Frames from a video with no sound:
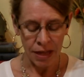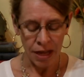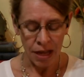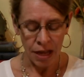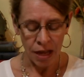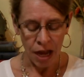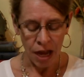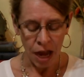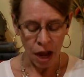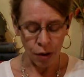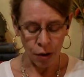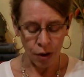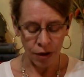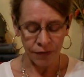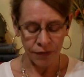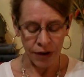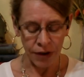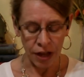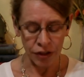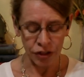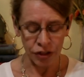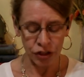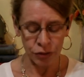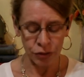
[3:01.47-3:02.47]
how our
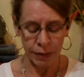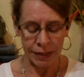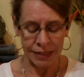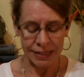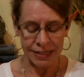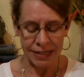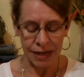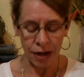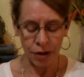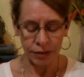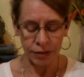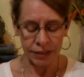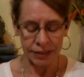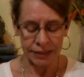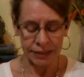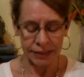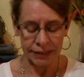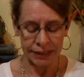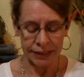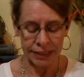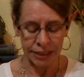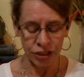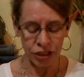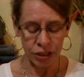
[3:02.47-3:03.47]
fathers went down
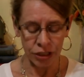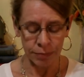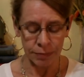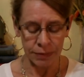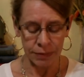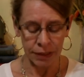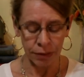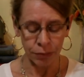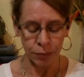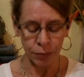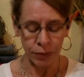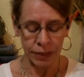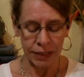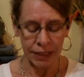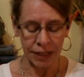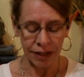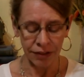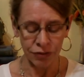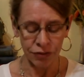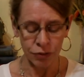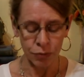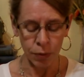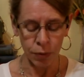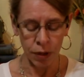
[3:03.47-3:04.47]
into Egypt, and we
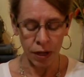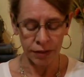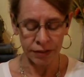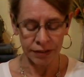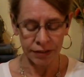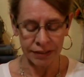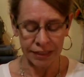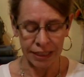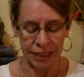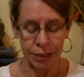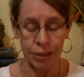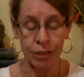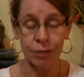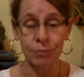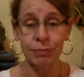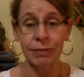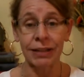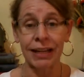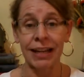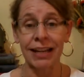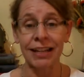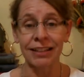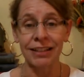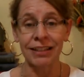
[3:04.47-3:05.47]
have dwelt in Egypt
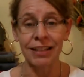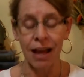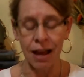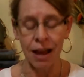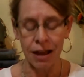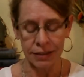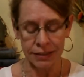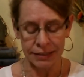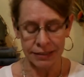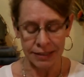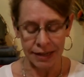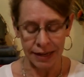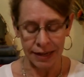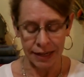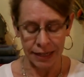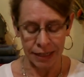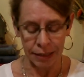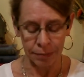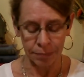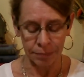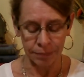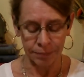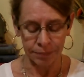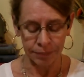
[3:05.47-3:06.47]
a long
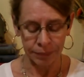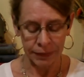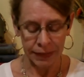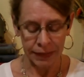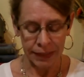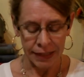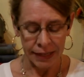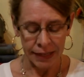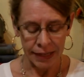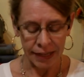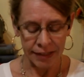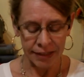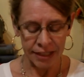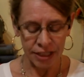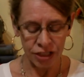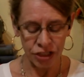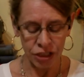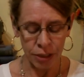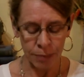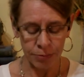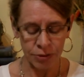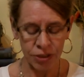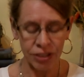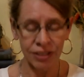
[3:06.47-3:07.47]
time. And the
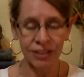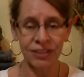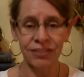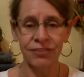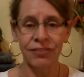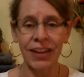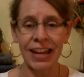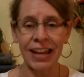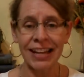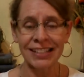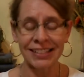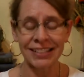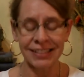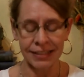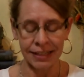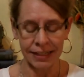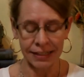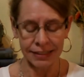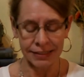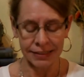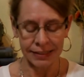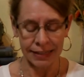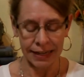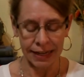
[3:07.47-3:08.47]
Egyptians vexed
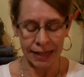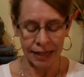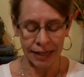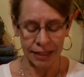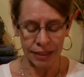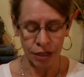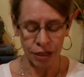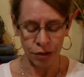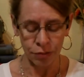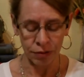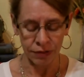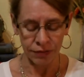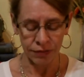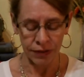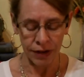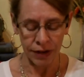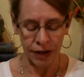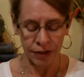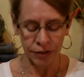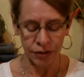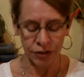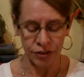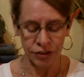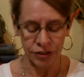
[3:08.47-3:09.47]
us and our
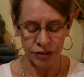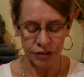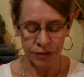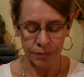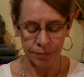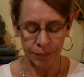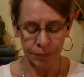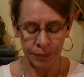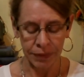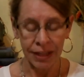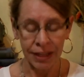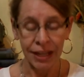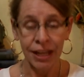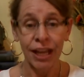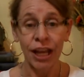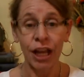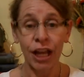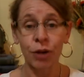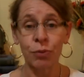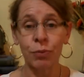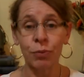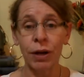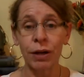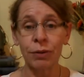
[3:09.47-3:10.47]
fathers.
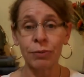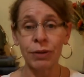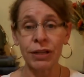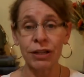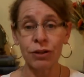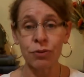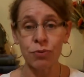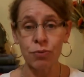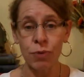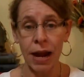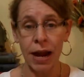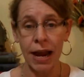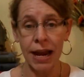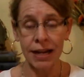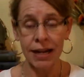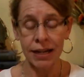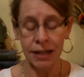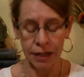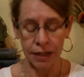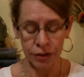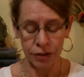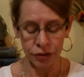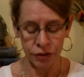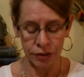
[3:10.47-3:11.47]
And when we cried
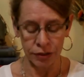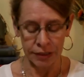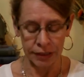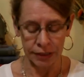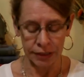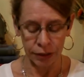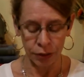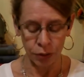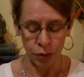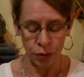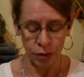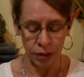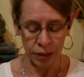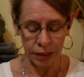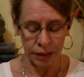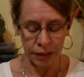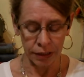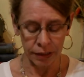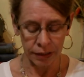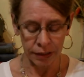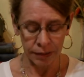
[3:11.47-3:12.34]
unto the Lord,